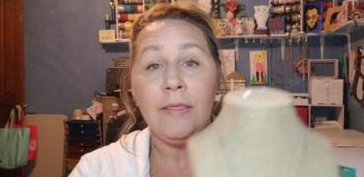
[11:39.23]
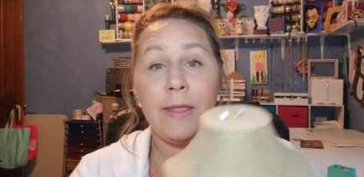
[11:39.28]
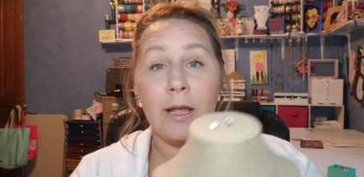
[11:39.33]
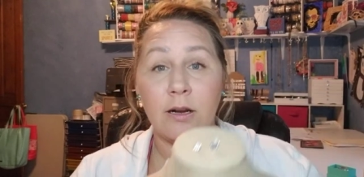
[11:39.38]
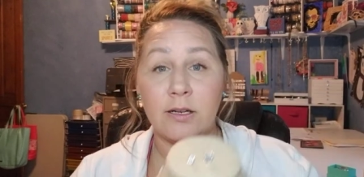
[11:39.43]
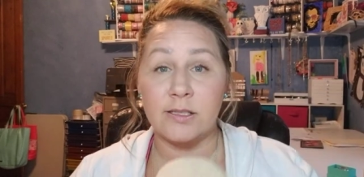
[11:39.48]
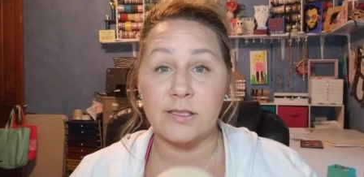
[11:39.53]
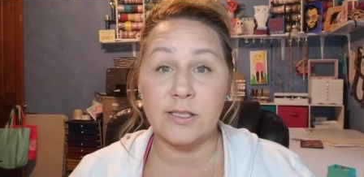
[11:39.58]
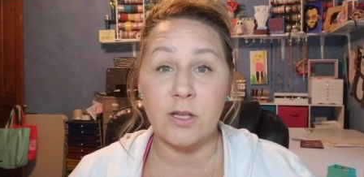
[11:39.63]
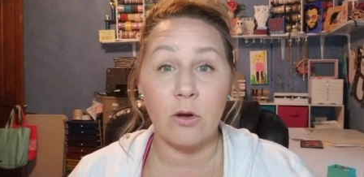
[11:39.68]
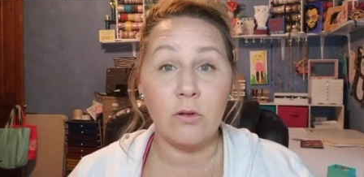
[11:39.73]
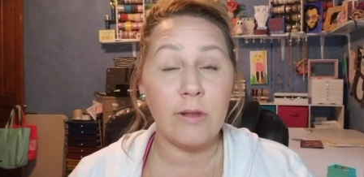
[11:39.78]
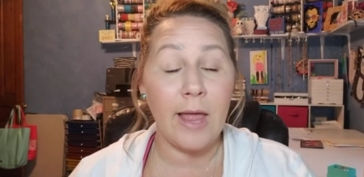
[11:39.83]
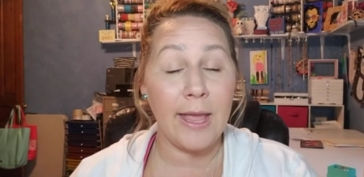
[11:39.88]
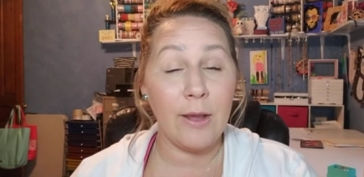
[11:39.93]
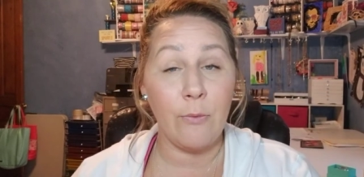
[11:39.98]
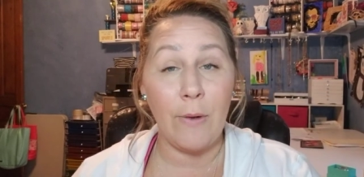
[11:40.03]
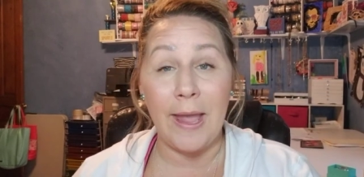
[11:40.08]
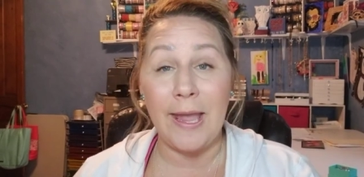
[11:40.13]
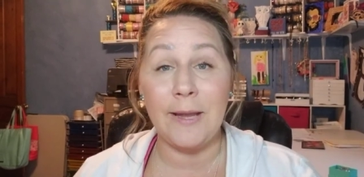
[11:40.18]
They are so
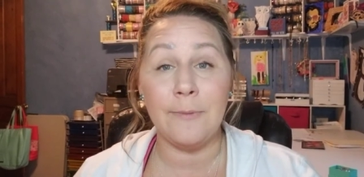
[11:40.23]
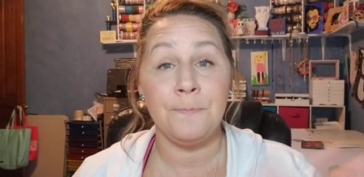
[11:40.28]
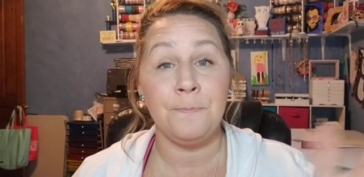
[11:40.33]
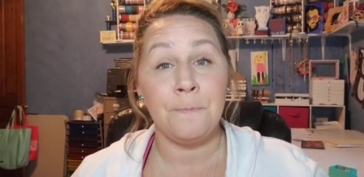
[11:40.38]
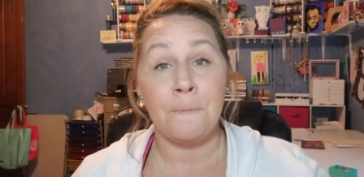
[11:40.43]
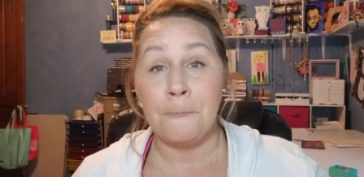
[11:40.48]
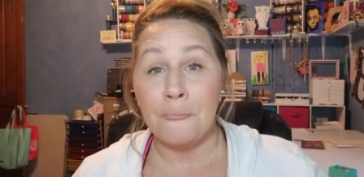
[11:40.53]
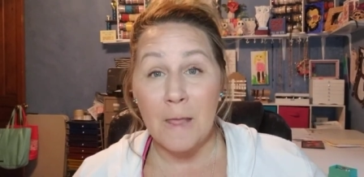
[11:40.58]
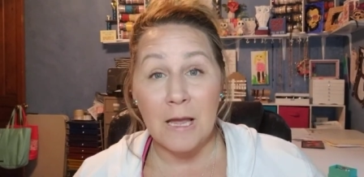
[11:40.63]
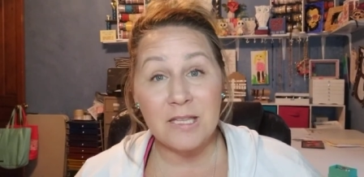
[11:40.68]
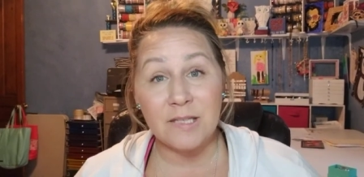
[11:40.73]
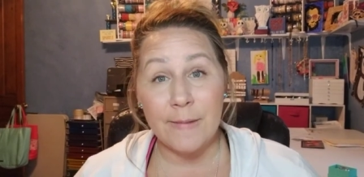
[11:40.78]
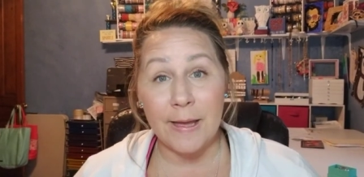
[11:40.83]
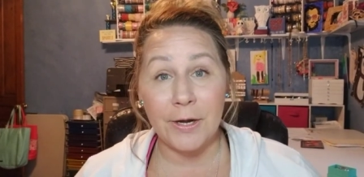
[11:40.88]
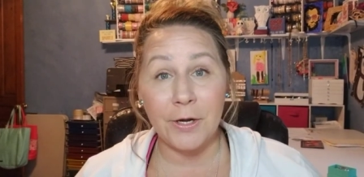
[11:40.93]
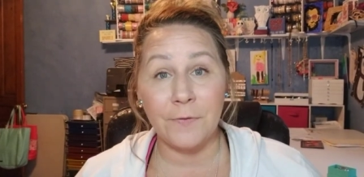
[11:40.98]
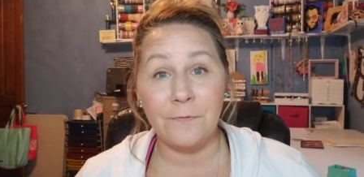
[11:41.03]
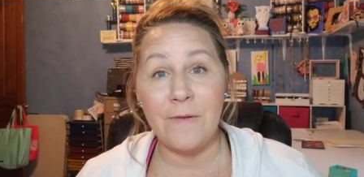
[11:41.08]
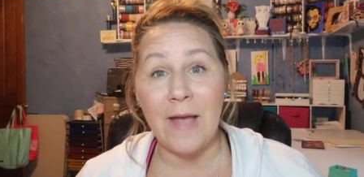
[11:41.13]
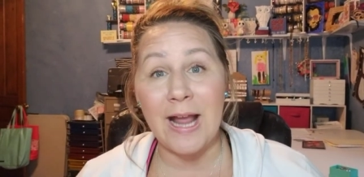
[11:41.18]
lightweight. As a
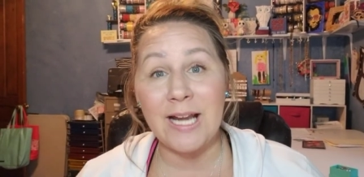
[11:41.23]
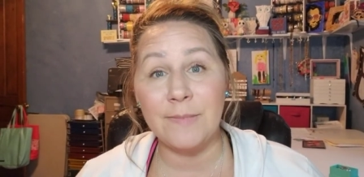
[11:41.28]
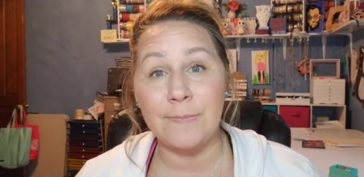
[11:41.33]
matter of fact,